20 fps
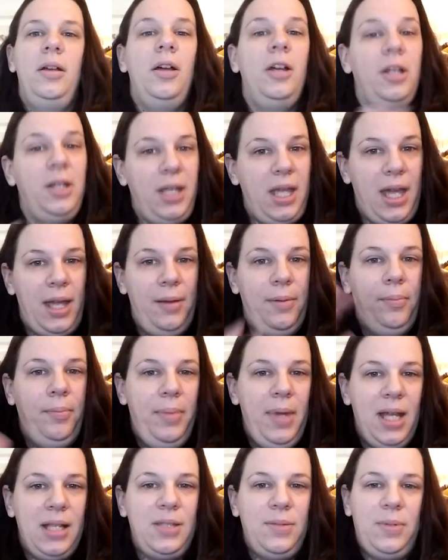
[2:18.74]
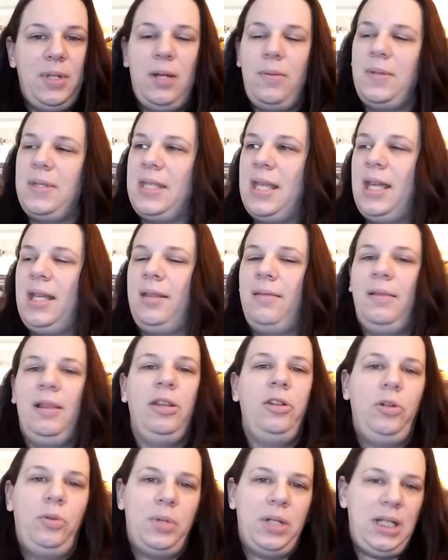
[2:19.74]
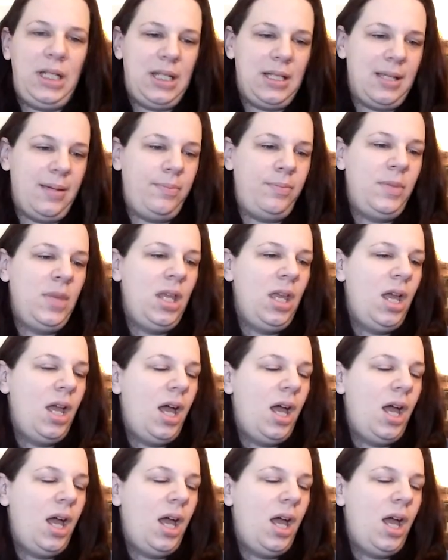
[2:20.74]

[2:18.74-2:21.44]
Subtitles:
Okay, back to what I was saying. The little one needs something.